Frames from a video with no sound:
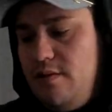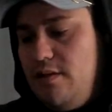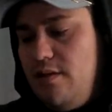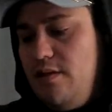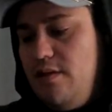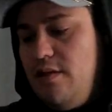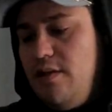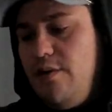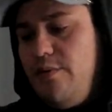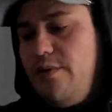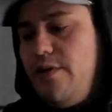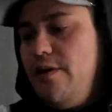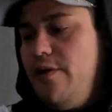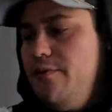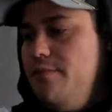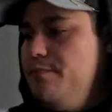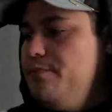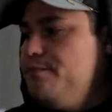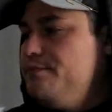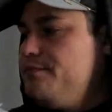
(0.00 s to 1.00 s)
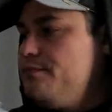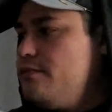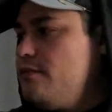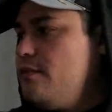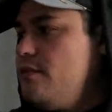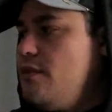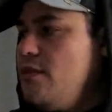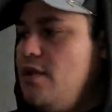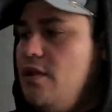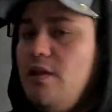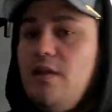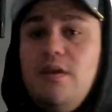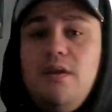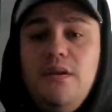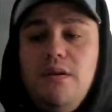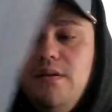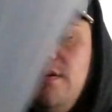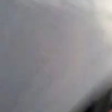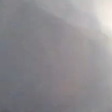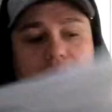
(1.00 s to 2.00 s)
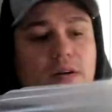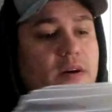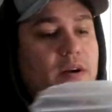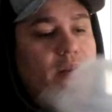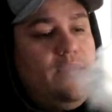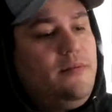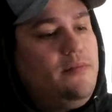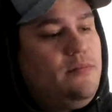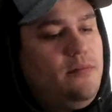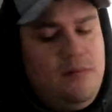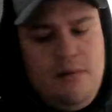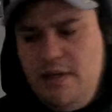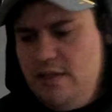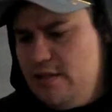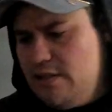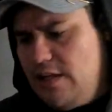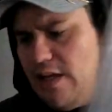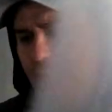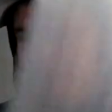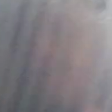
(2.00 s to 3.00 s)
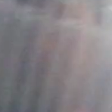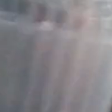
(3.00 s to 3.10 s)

There we go. Alright. Well, that's kind of